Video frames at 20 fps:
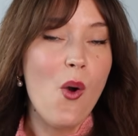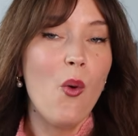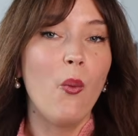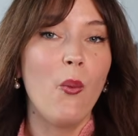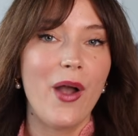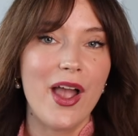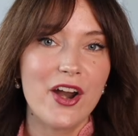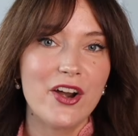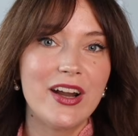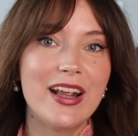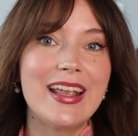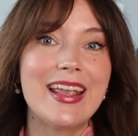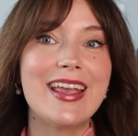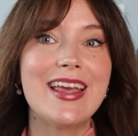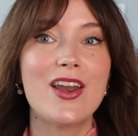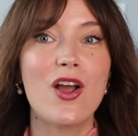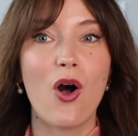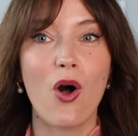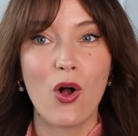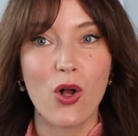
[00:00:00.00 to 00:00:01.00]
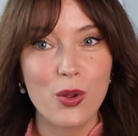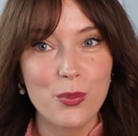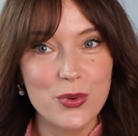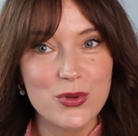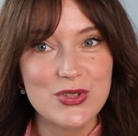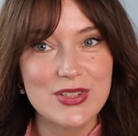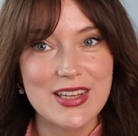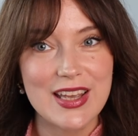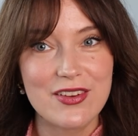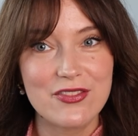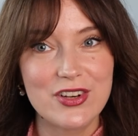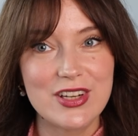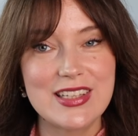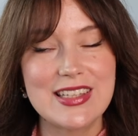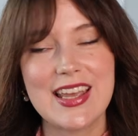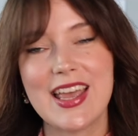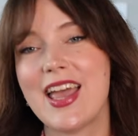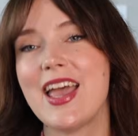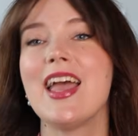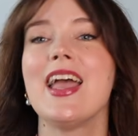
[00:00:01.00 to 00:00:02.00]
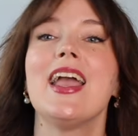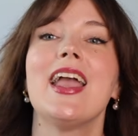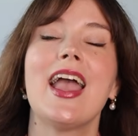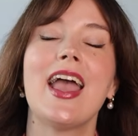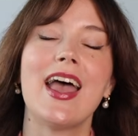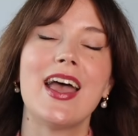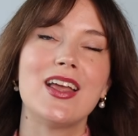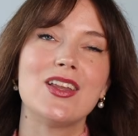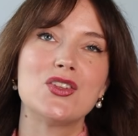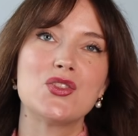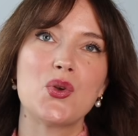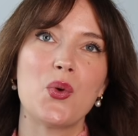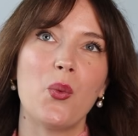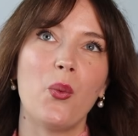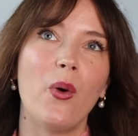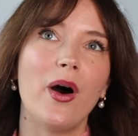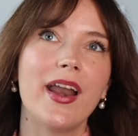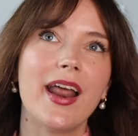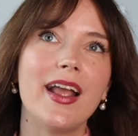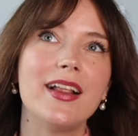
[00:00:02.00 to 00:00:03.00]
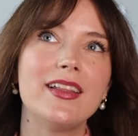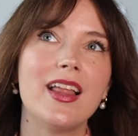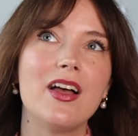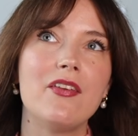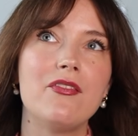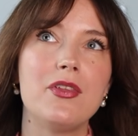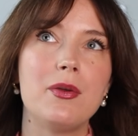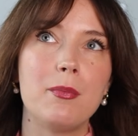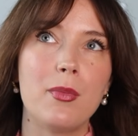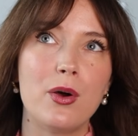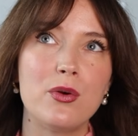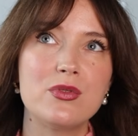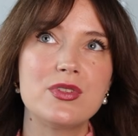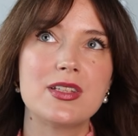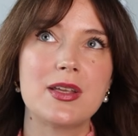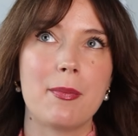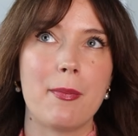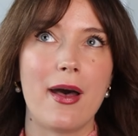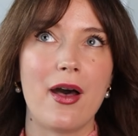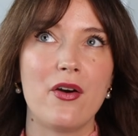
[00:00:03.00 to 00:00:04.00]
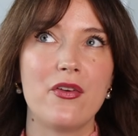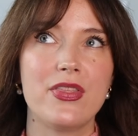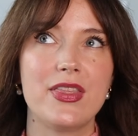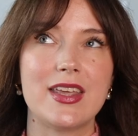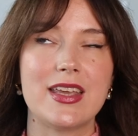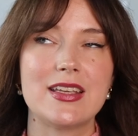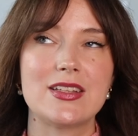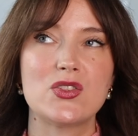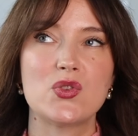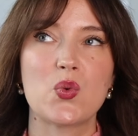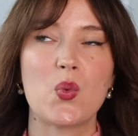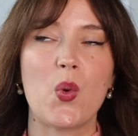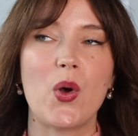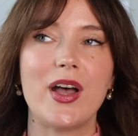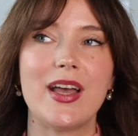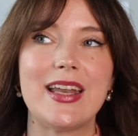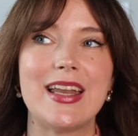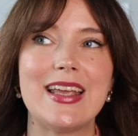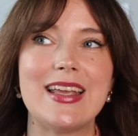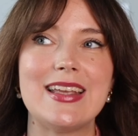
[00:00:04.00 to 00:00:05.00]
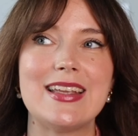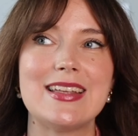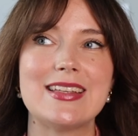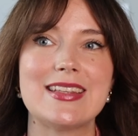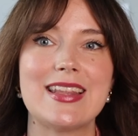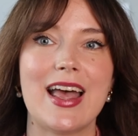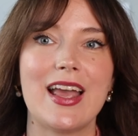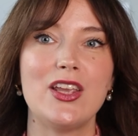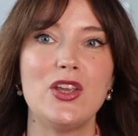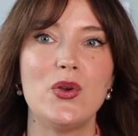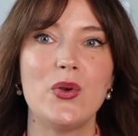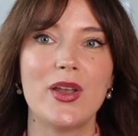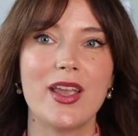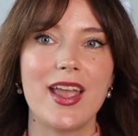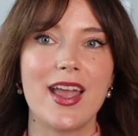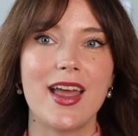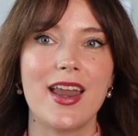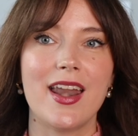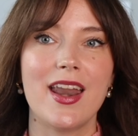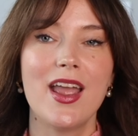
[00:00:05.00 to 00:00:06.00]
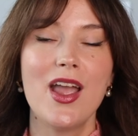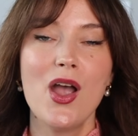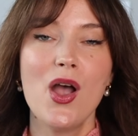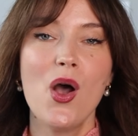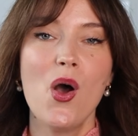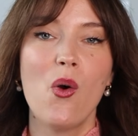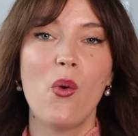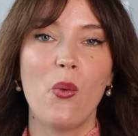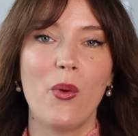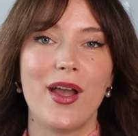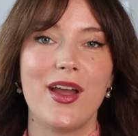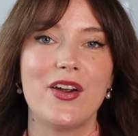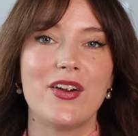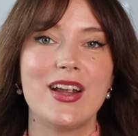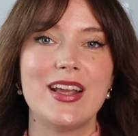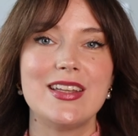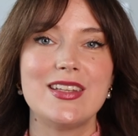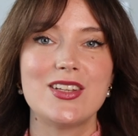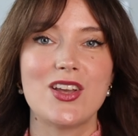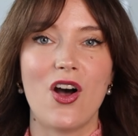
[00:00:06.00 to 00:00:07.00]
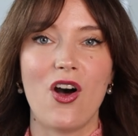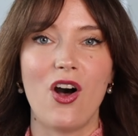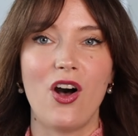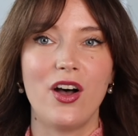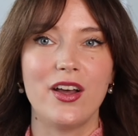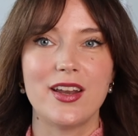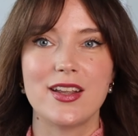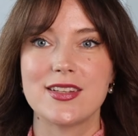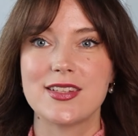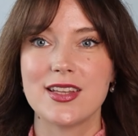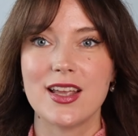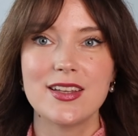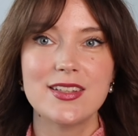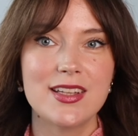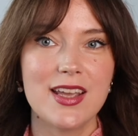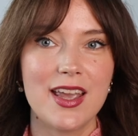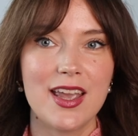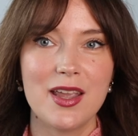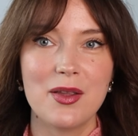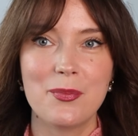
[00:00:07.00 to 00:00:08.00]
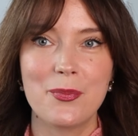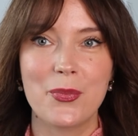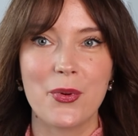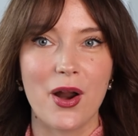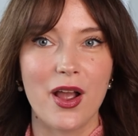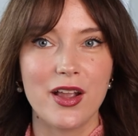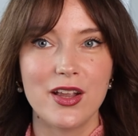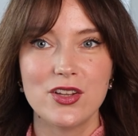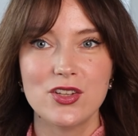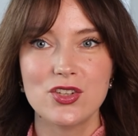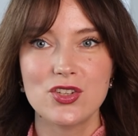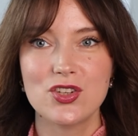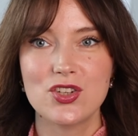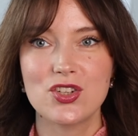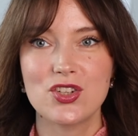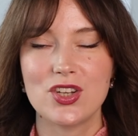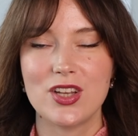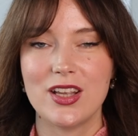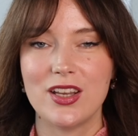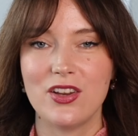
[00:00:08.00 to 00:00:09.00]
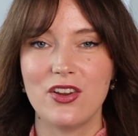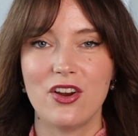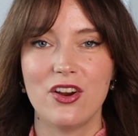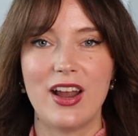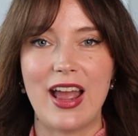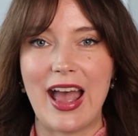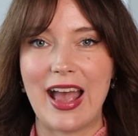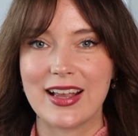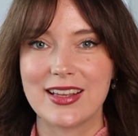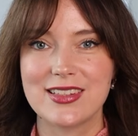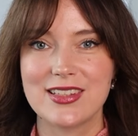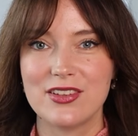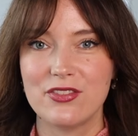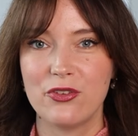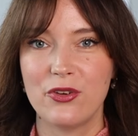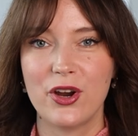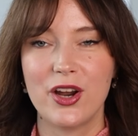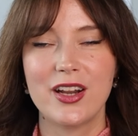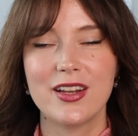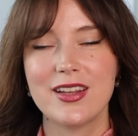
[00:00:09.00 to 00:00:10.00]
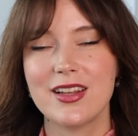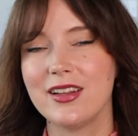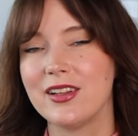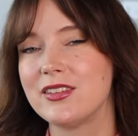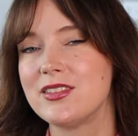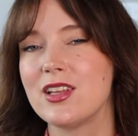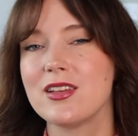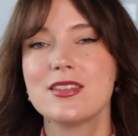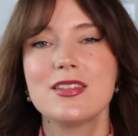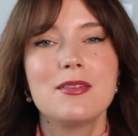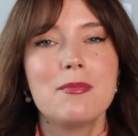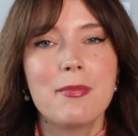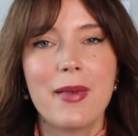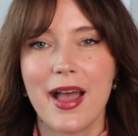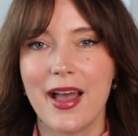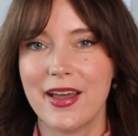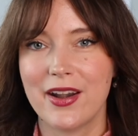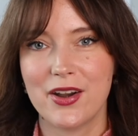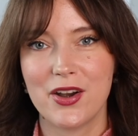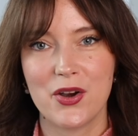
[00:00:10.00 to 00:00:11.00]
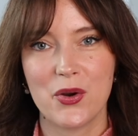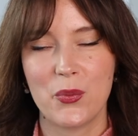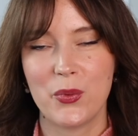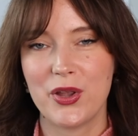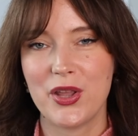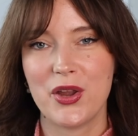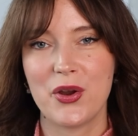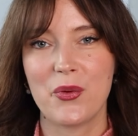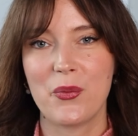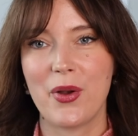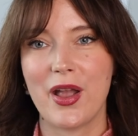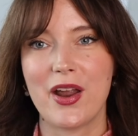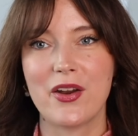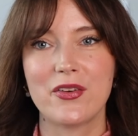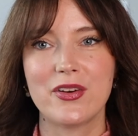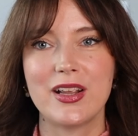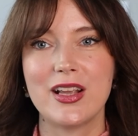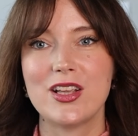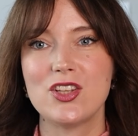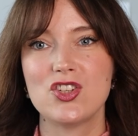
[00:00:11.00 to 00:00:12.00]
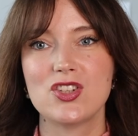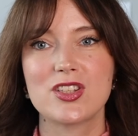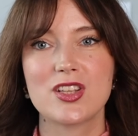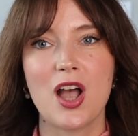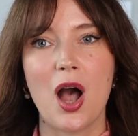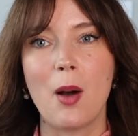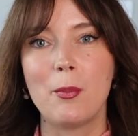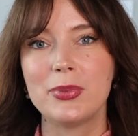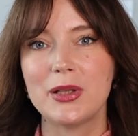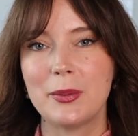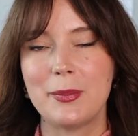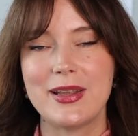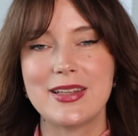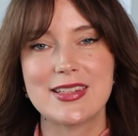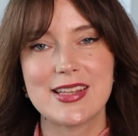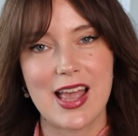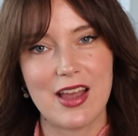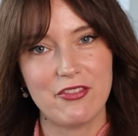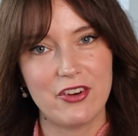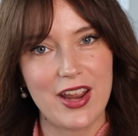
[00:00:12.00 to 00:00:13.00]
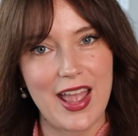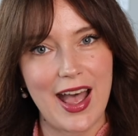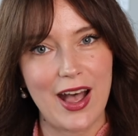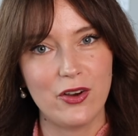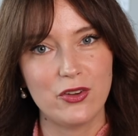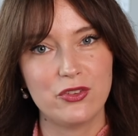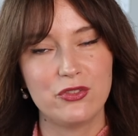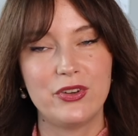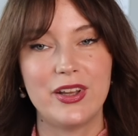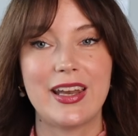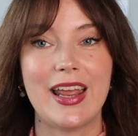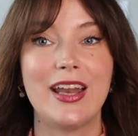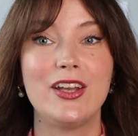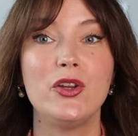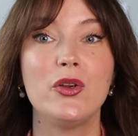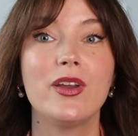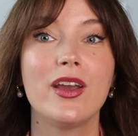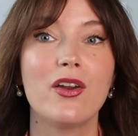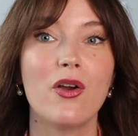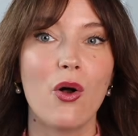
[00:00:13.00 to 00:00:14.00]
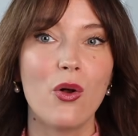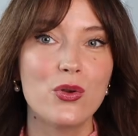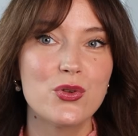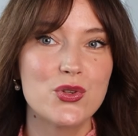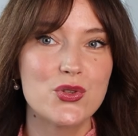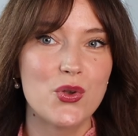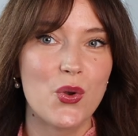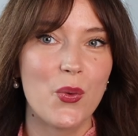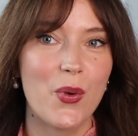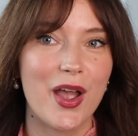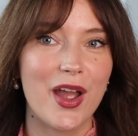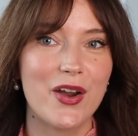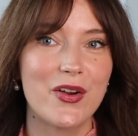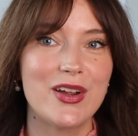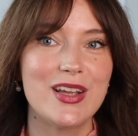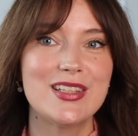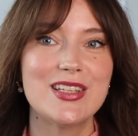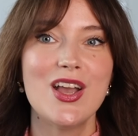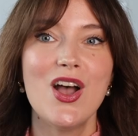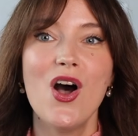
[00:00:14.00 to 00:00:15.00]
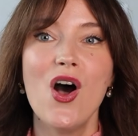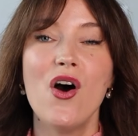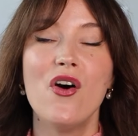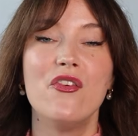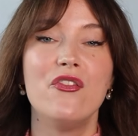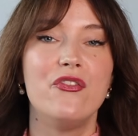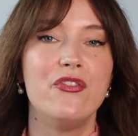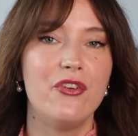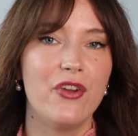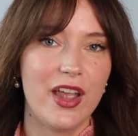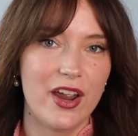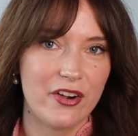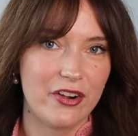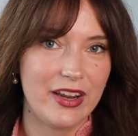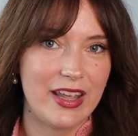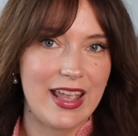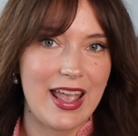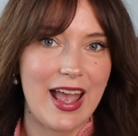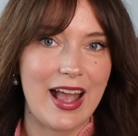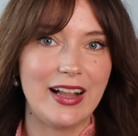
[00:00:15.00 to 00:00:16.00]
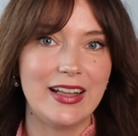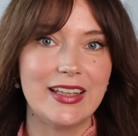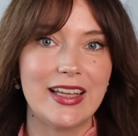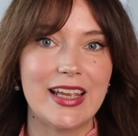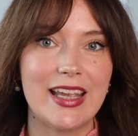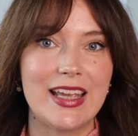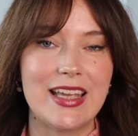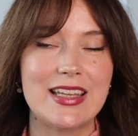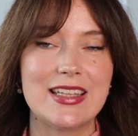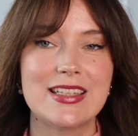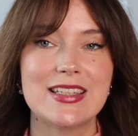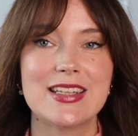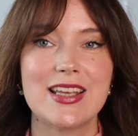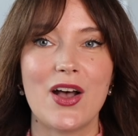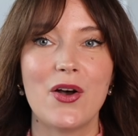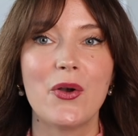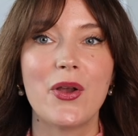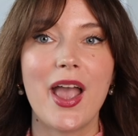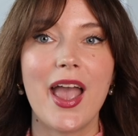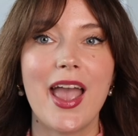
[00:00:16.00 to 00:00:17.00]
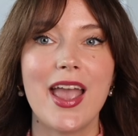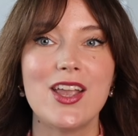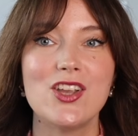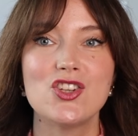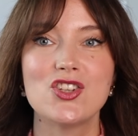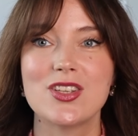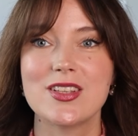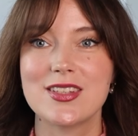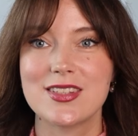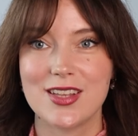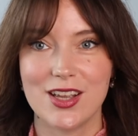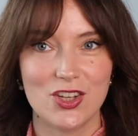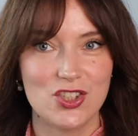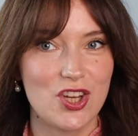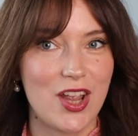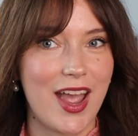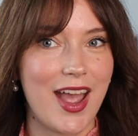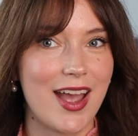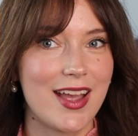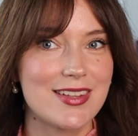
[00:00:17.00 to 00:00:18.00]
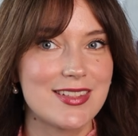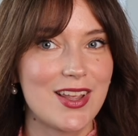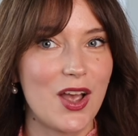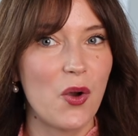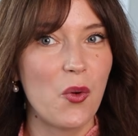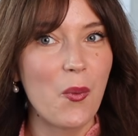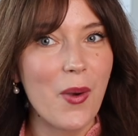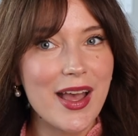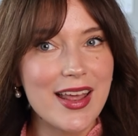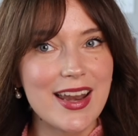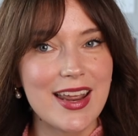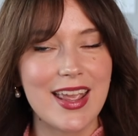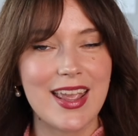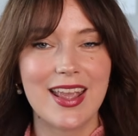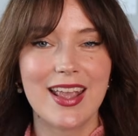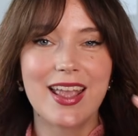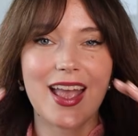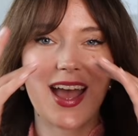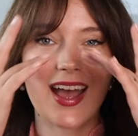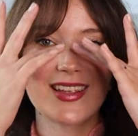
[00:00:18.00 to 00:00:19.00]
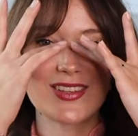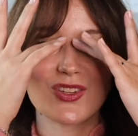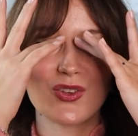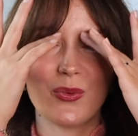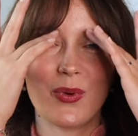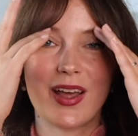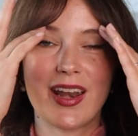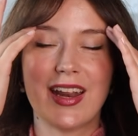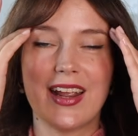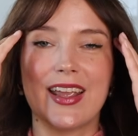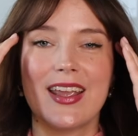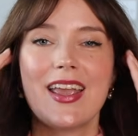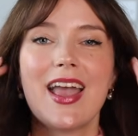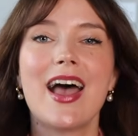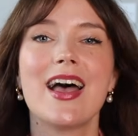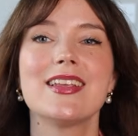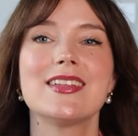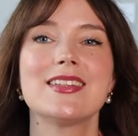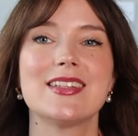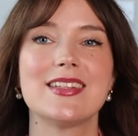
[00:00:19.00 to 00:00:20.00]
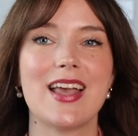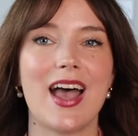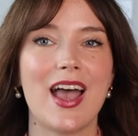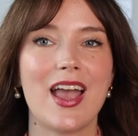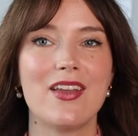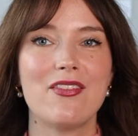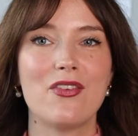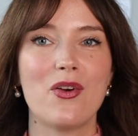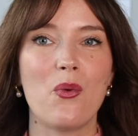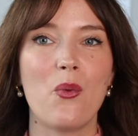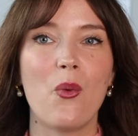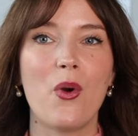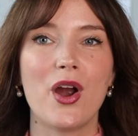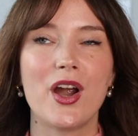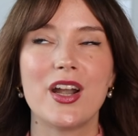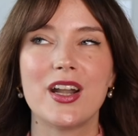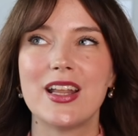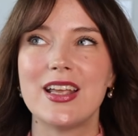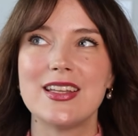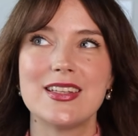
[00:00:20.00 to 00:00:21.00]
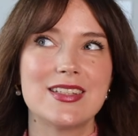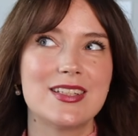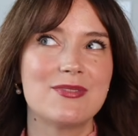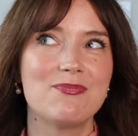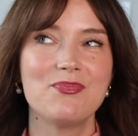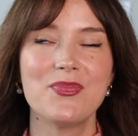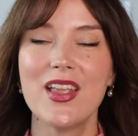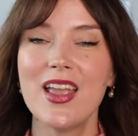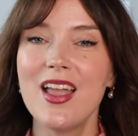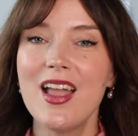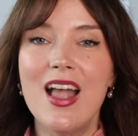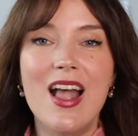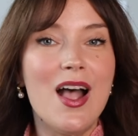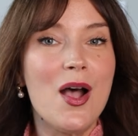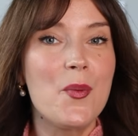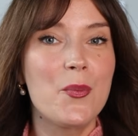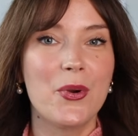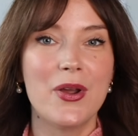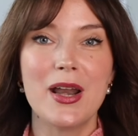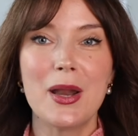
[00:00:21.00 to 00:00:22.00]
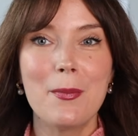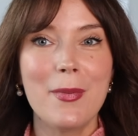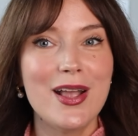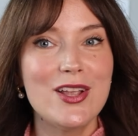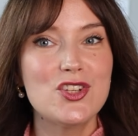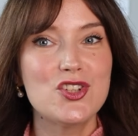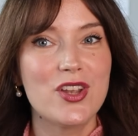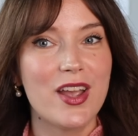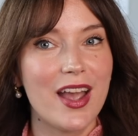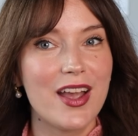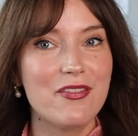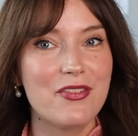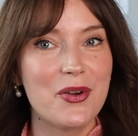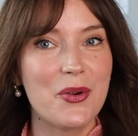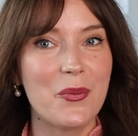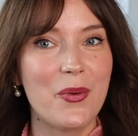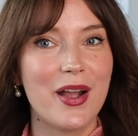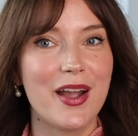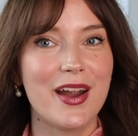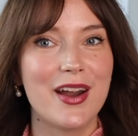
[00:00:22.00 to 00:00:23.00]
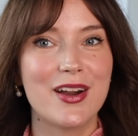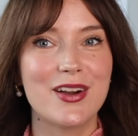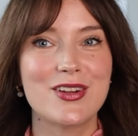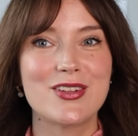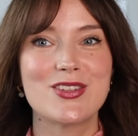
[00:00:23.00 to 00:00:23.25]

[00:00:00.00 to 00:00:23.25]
wearing it almost every day. And what I love the most about this one is that you can wear it on a Sunday brunch in your activewear. It doesn't matter what you're wearing, it just complements every outfit. And you can also wear it very elegant occasions such as a wedding. As a wedding guest, I've worn it pretty much everywhere.